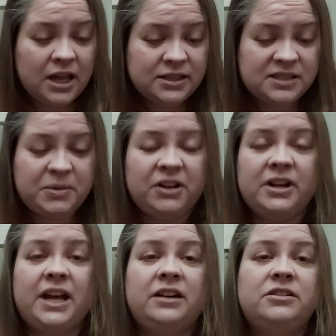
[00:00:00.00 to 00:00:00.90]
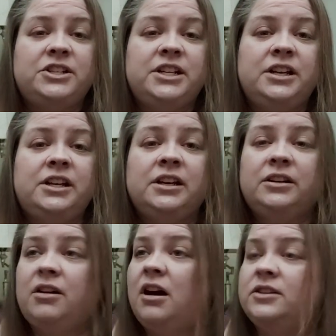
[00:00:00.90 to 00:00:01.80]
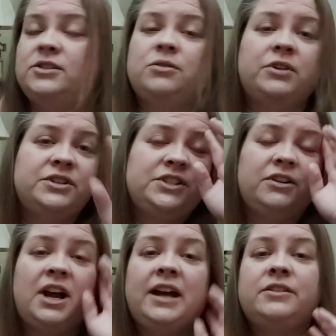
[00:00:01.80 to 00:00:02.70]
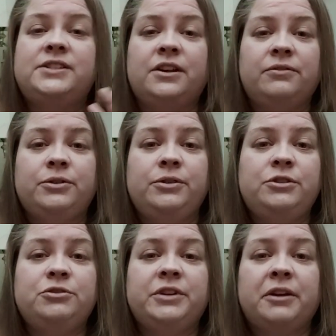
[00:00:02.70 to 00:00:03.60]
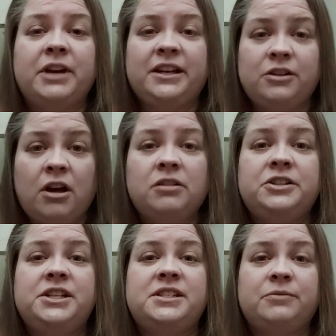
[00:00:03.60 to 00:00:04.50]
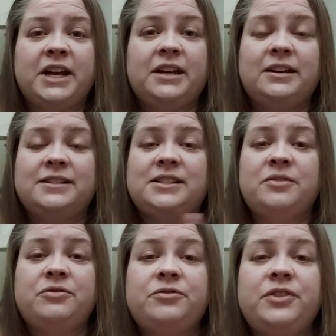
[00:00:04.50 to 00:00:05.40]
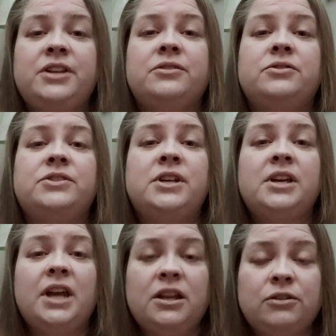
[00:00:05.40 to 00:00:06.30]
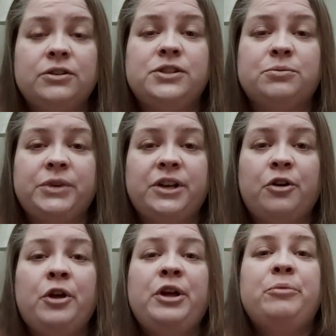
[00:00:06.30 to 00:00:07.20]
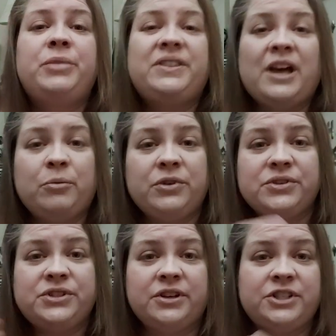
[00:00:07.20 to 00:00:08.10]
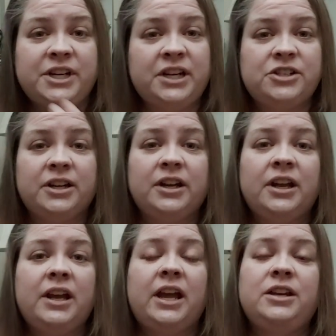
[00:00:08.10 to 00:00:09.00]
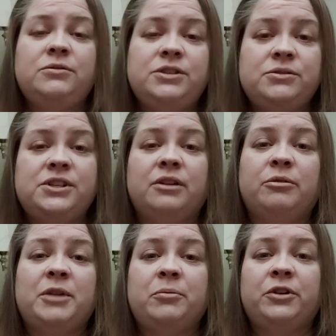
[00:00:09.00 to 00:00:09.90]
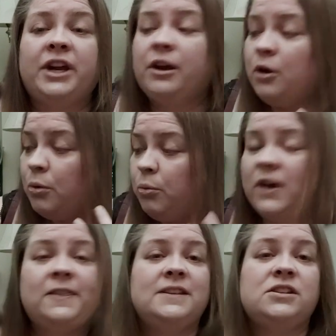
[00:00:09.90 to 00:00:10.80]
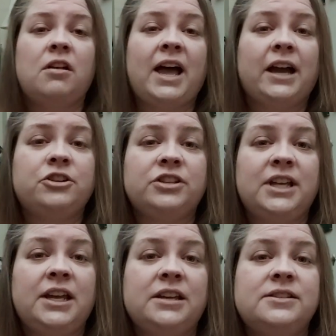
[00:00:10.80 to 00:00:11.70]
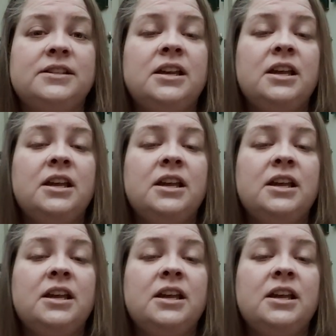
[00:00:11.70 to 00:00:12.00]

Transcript: spirit, energy, God, source, your higher self, who you truly are, acknowledges and recognizes it feels and looks real. but that will start changing and you do start remembering what this all actually is.